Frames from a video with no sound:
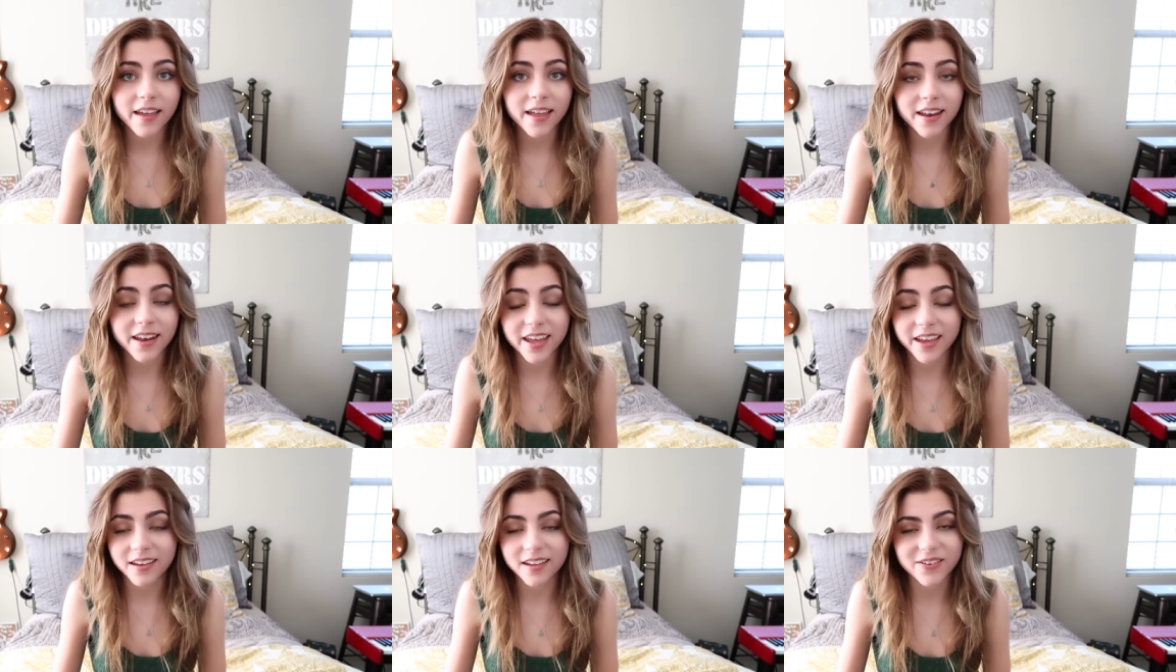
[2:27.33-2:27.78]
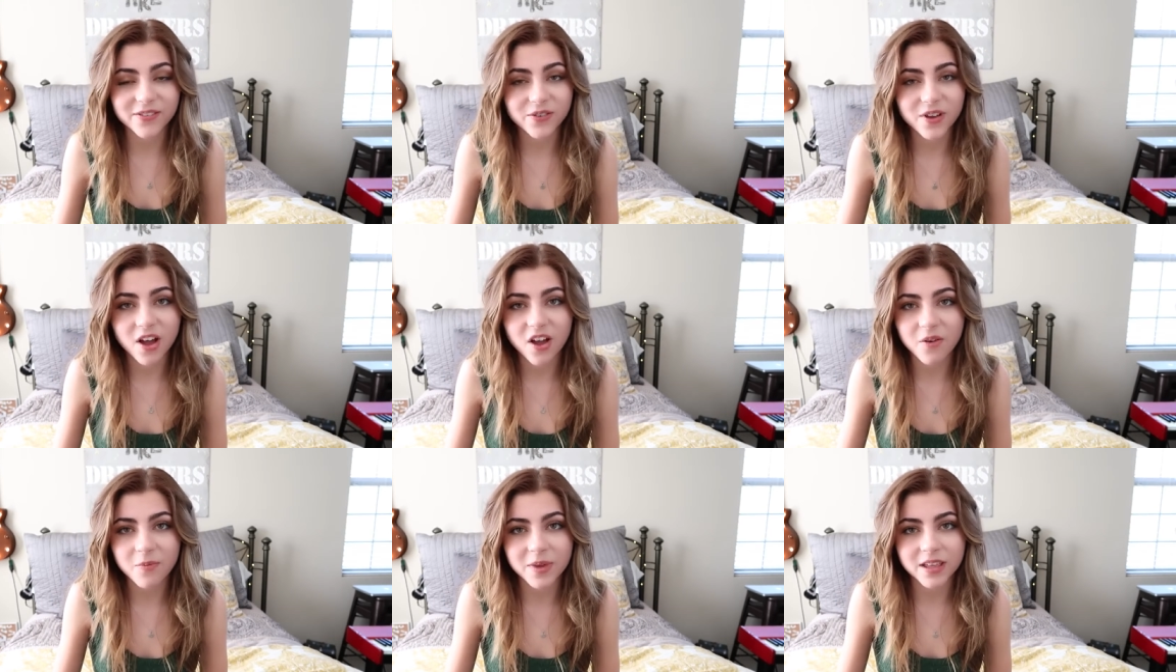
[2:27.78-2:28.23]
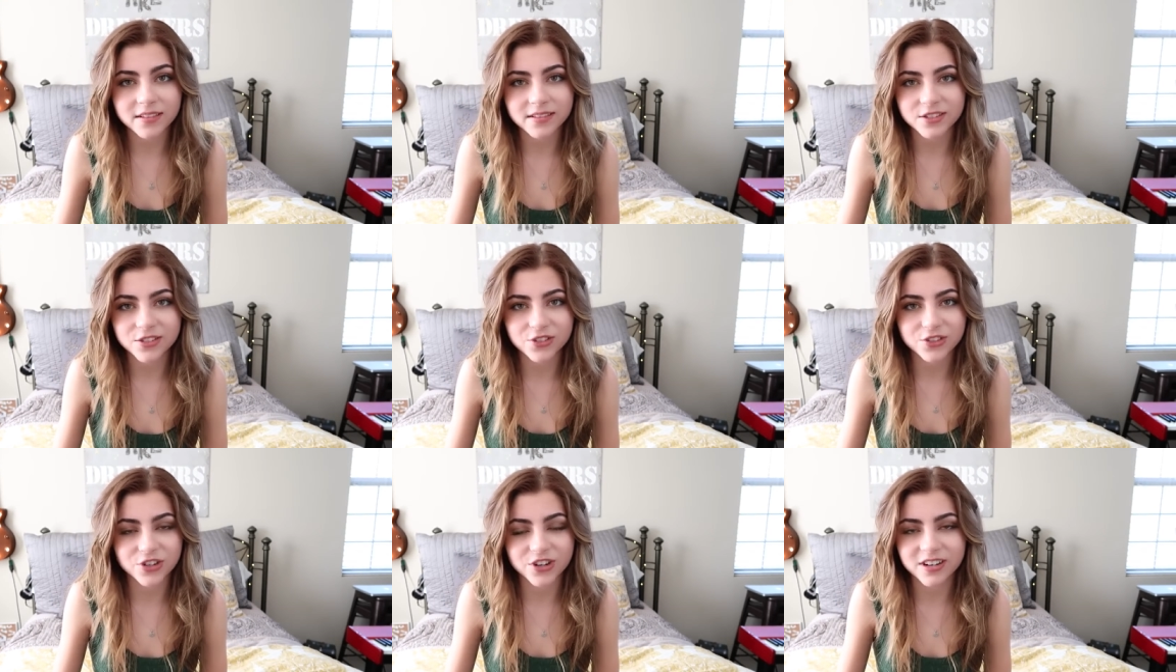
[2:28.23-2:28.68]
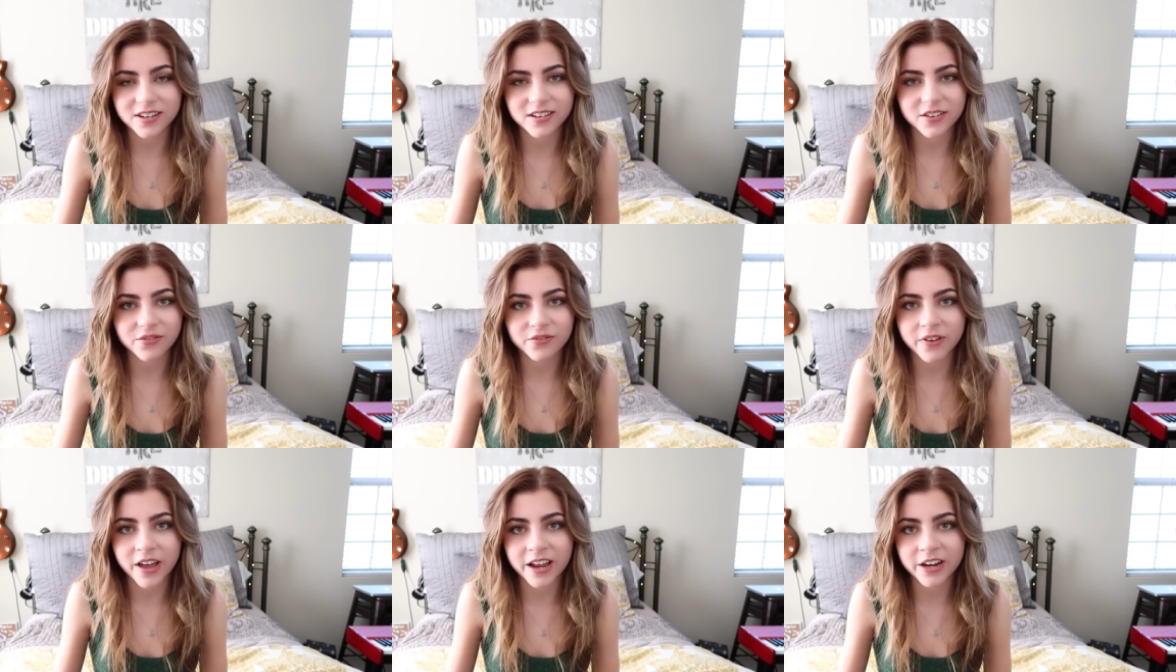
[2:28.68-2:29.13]
and negative comments
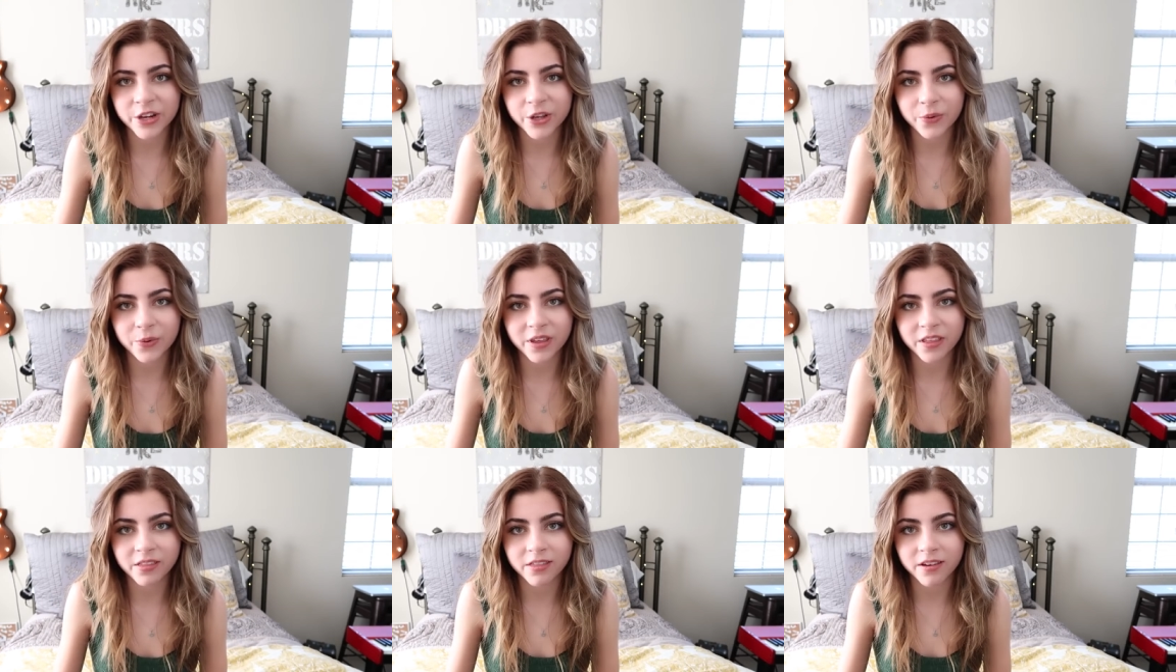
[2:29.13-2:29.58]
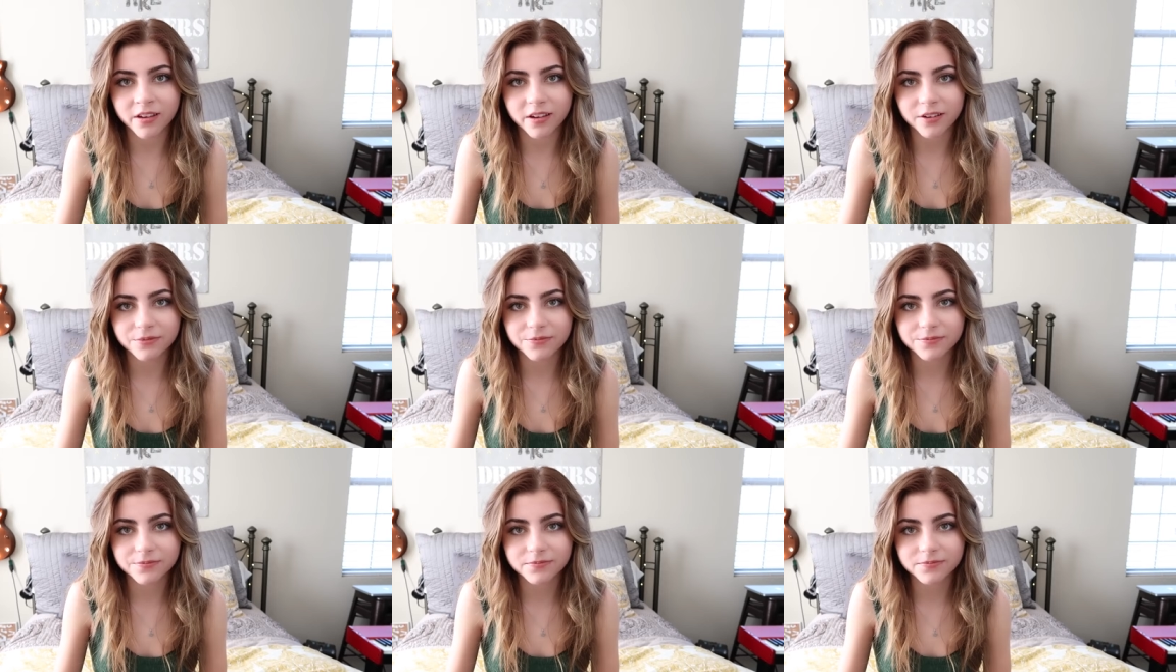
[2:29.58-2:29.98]
shouldn't define you either.